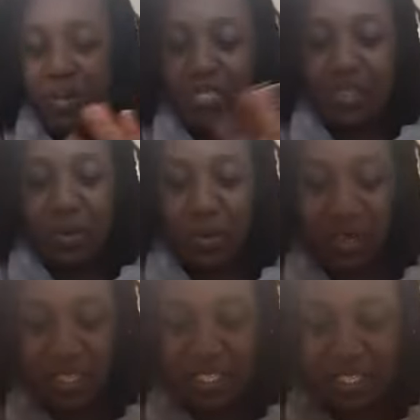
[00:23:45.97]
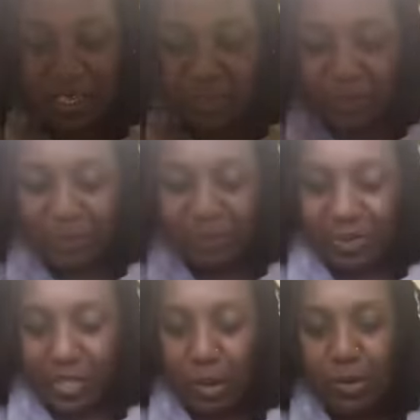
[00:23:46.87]
was corny as hell.
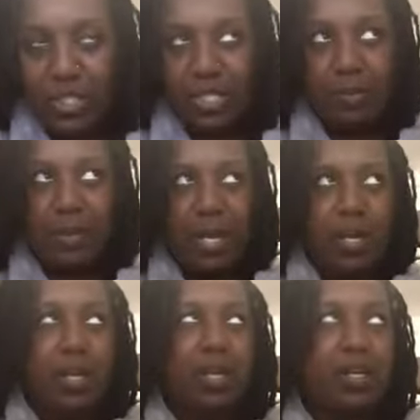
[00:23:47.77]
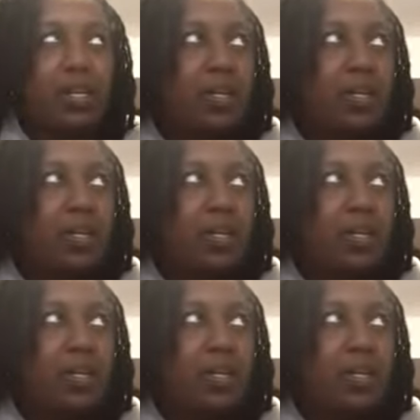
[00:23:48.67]
The OG in the back, like.